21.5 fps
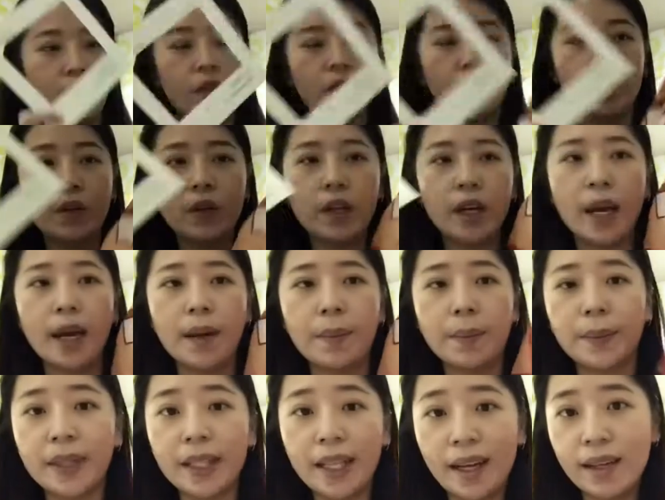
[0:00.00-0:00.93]
So you
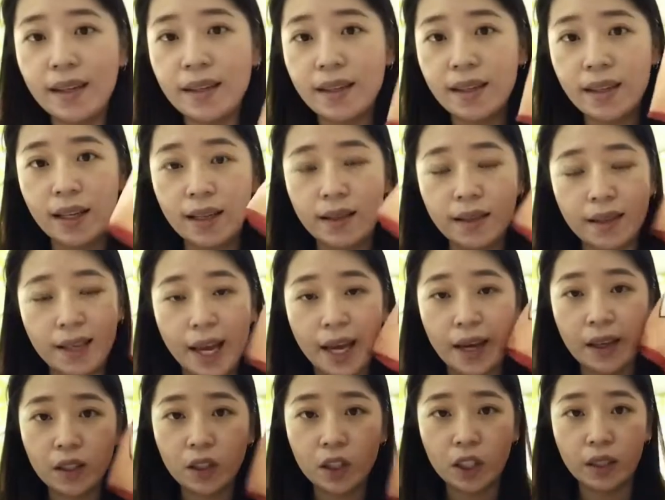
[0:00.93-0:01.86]
can place this
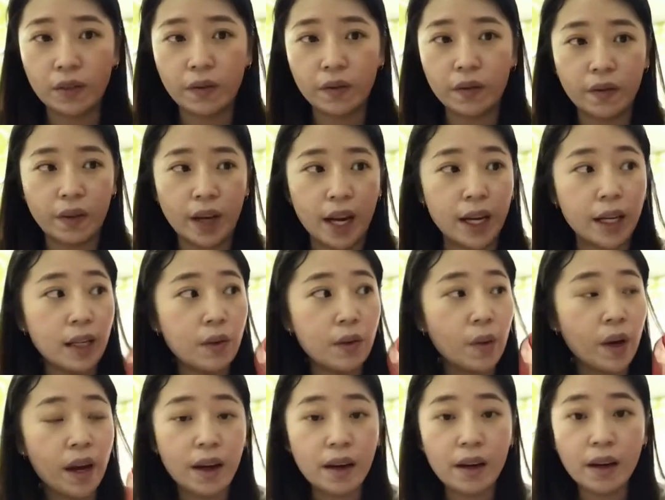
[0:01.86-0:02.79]
handkerchief
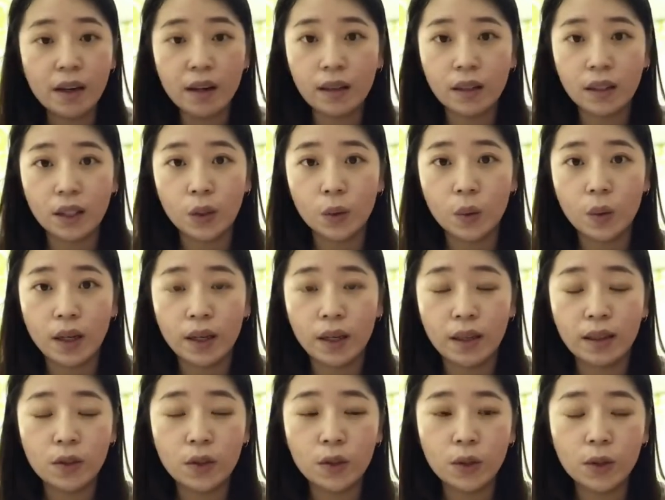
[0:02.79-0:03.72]
anywhere you
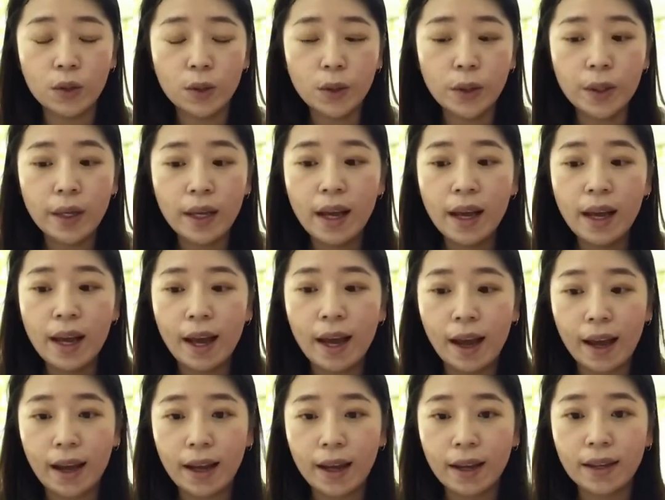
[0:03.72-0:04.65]
want to,
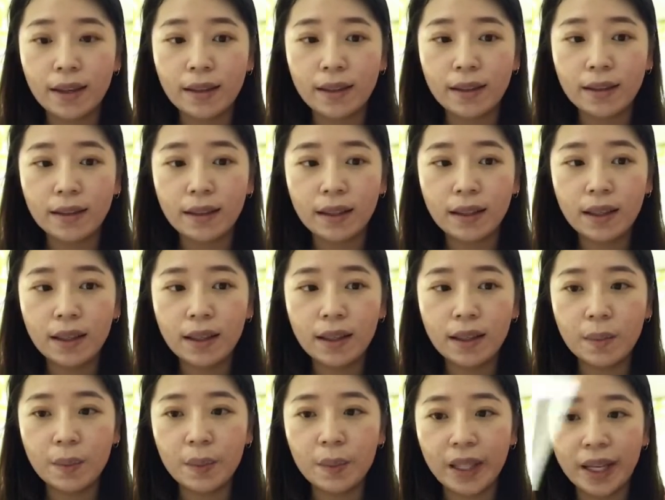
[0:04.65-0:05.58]
and
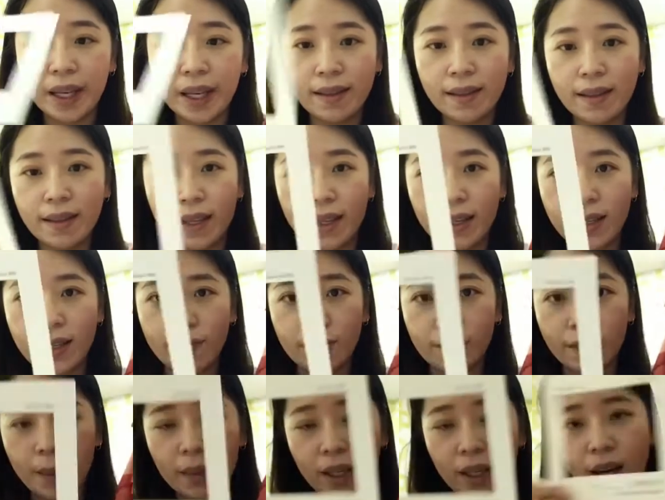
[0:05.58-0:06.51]
place this
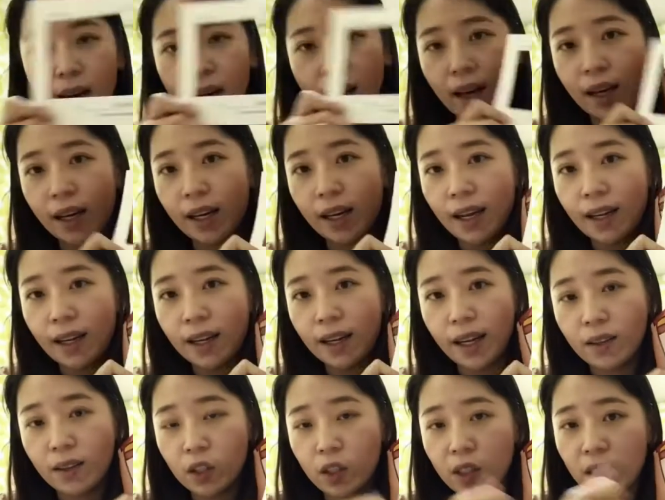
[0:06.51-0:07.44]
frame card, and
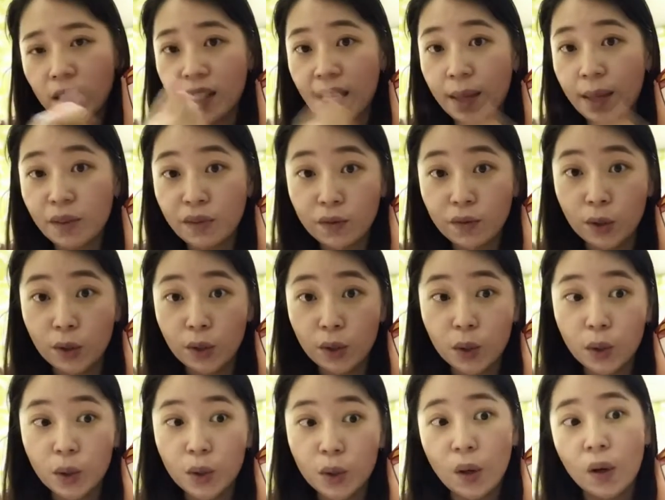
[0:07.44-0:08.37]
then just snap a
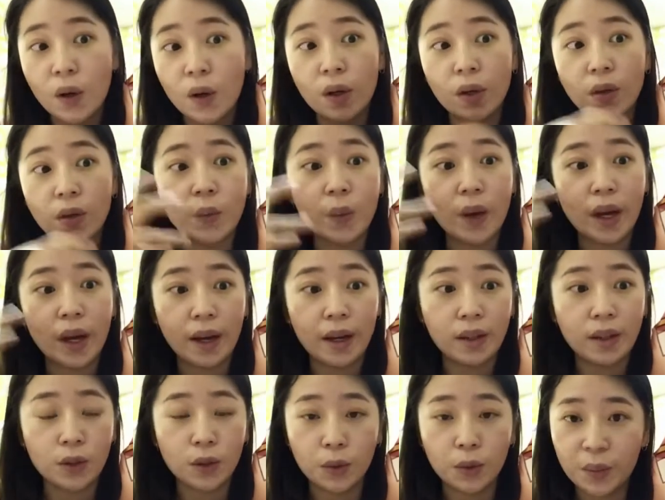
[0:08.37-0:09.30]
photo on where
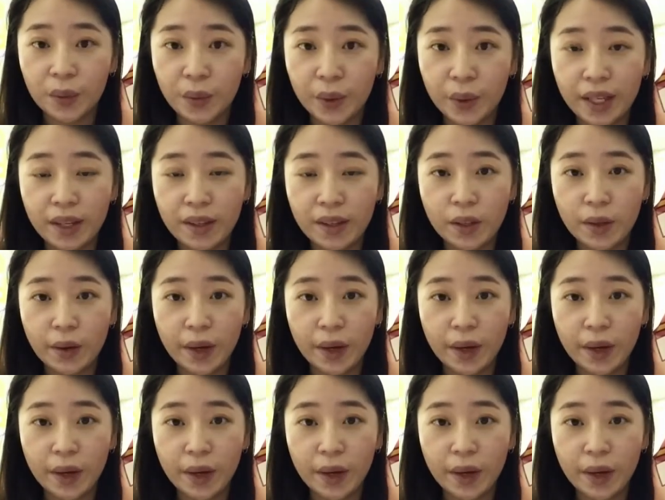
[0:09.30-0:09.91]
you place your